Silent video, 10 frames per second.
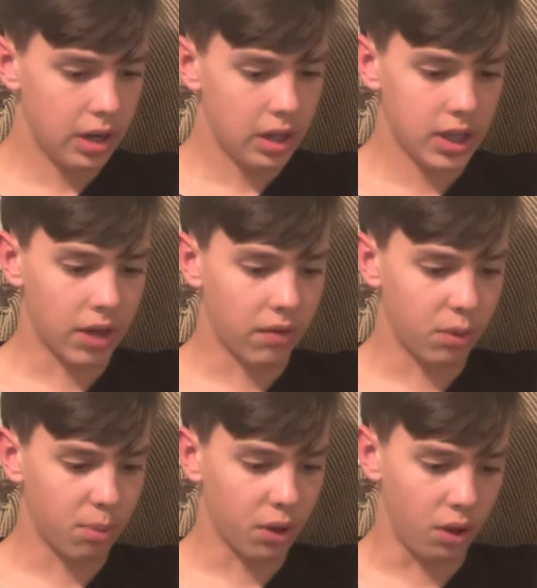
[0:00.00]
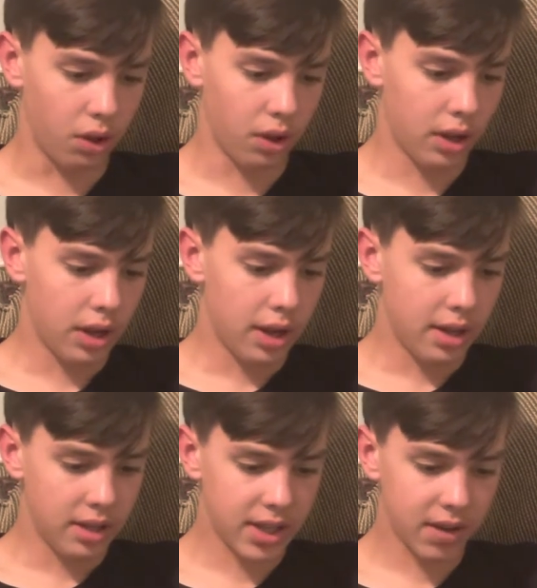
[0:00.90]
The seventh bowl.
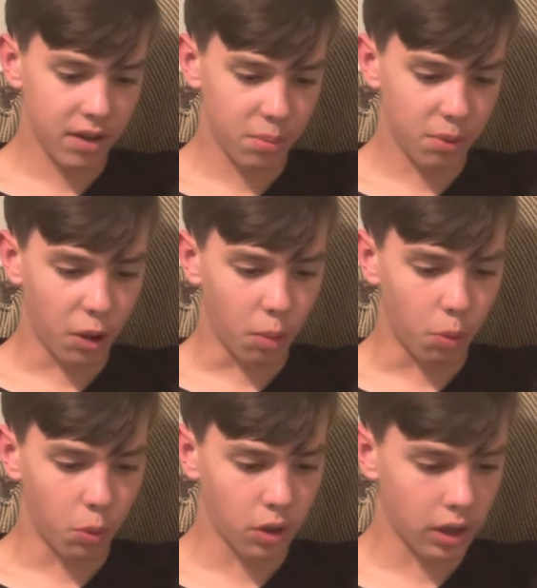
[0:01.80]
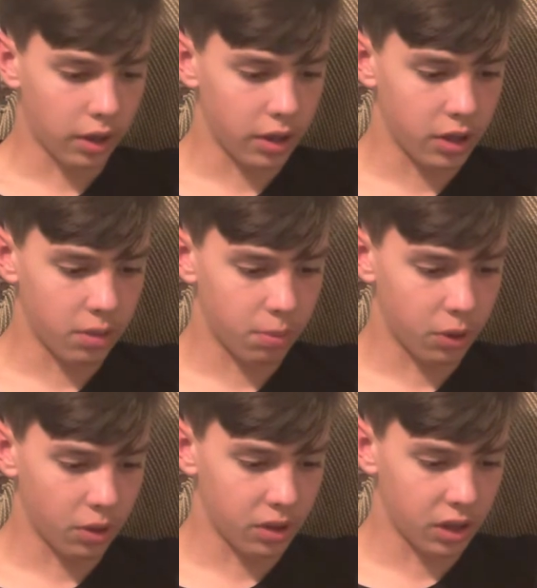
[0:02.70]
And the seventh bowl poured out his
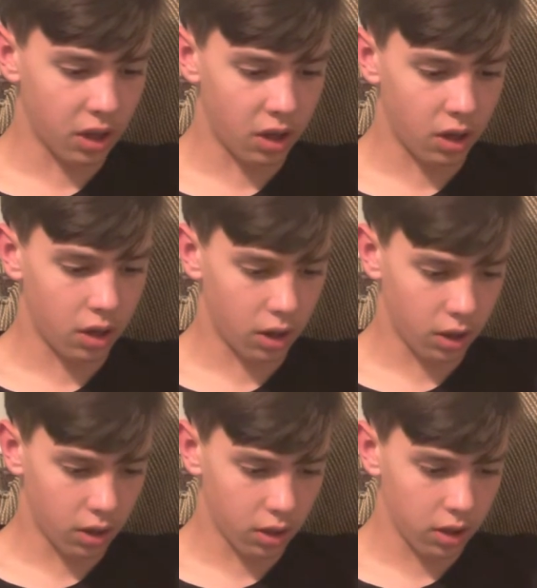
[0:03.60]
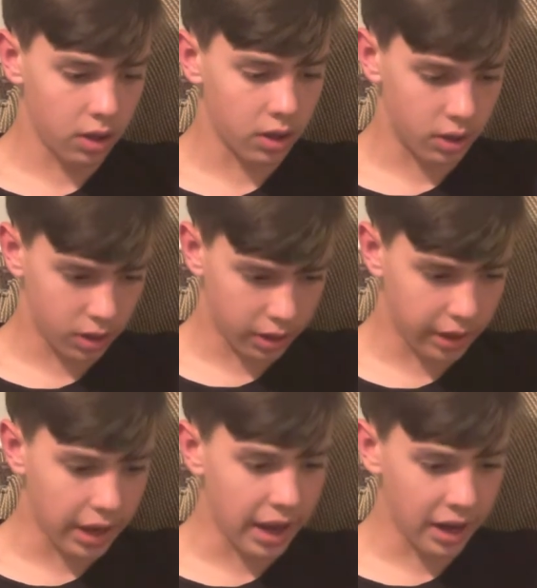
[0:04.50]
bowl into all, all into the
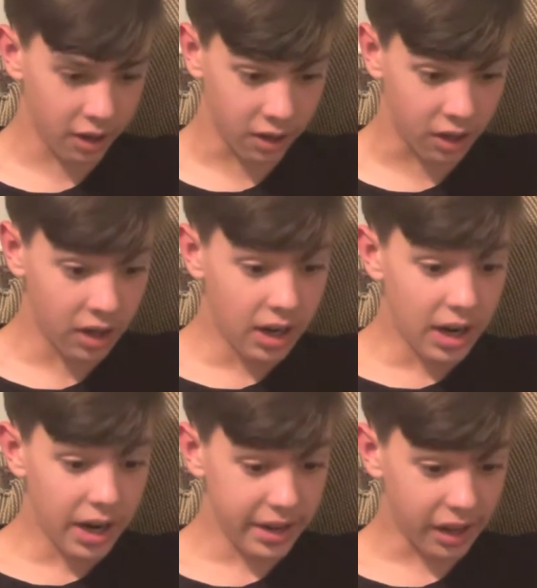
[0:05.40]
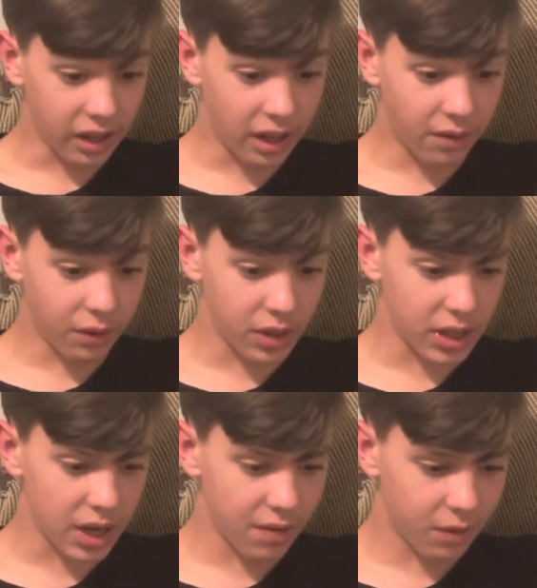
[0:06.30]
air, and a loud voice
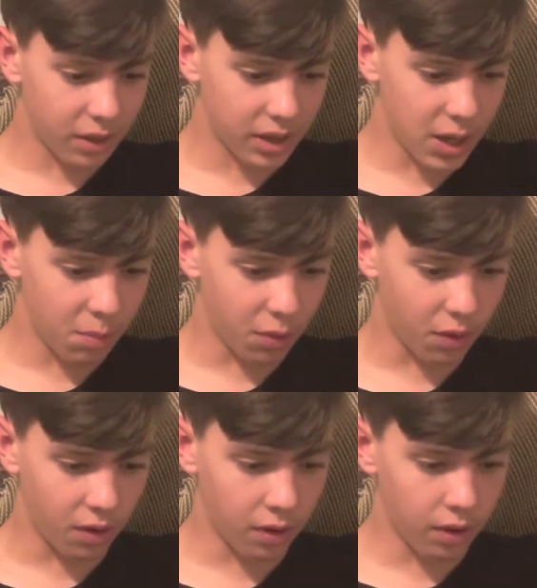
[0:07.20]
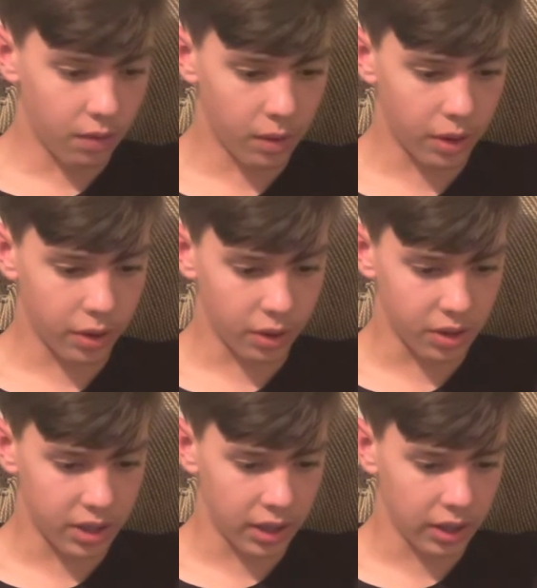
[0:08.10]
came from the temple from the throne
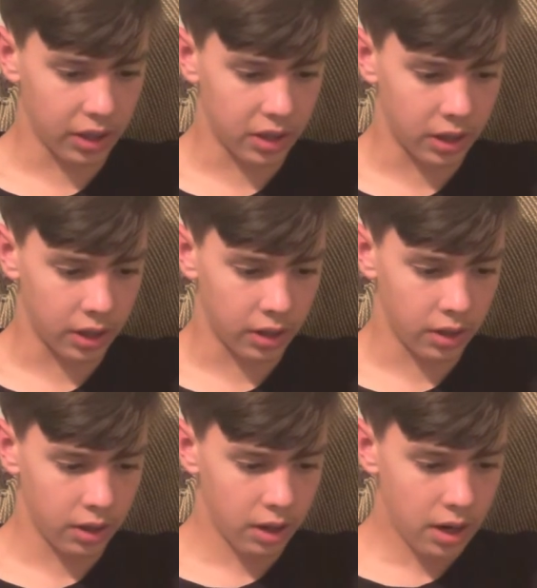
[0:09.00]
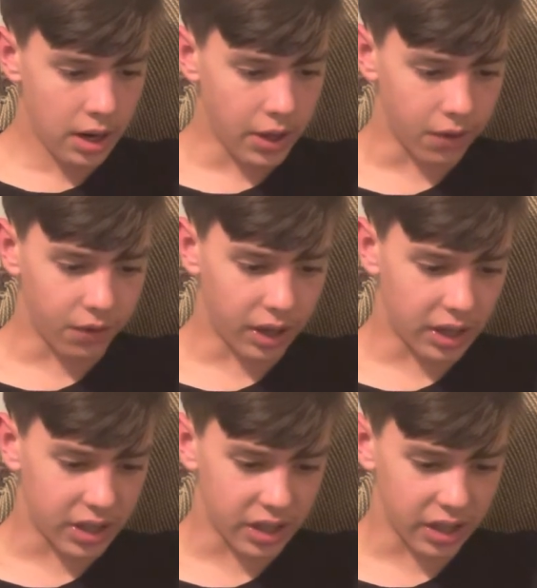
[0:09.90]
saying, "It's done." There are
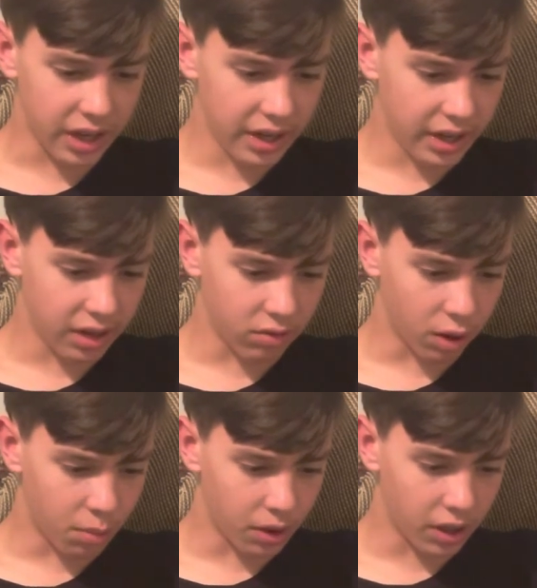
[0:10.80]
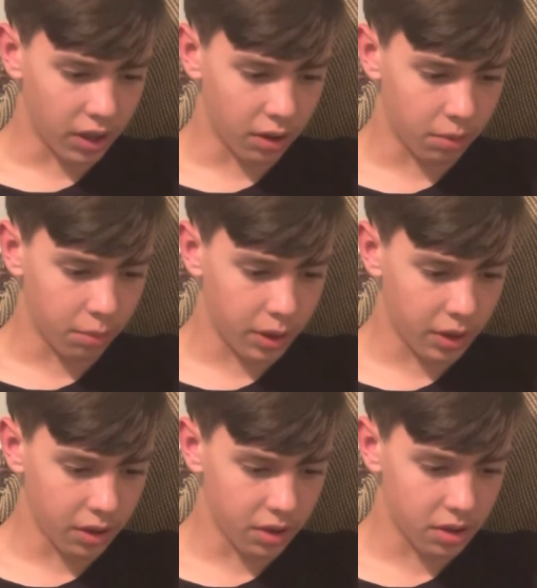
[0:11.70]
flashes of lightning, rumbling, and
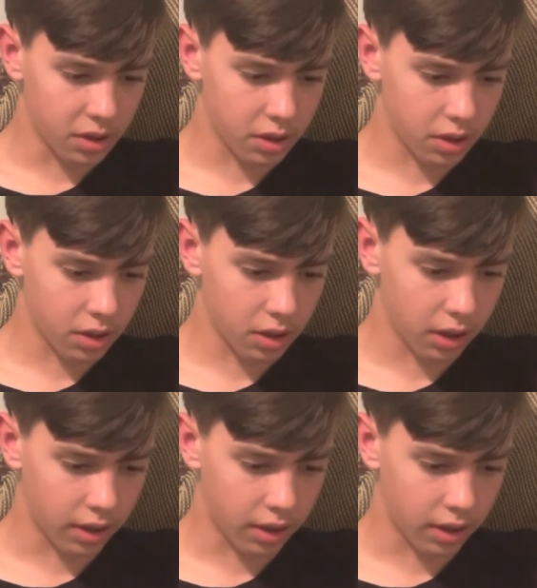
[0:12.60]
peals of